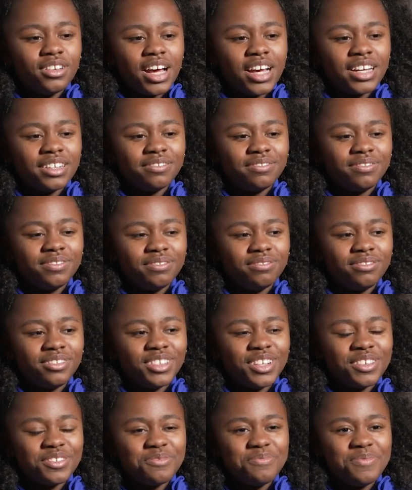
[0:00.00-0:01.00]
like
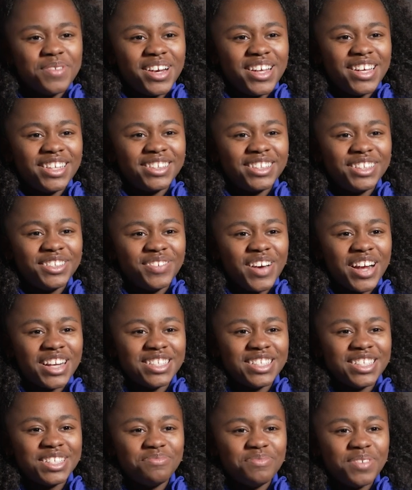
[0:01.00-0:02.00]
loves Billy and she
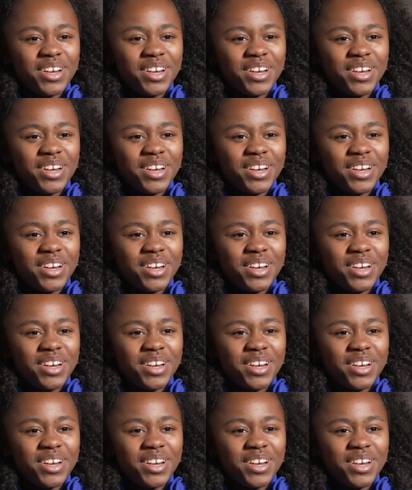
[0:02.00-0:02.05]
fancies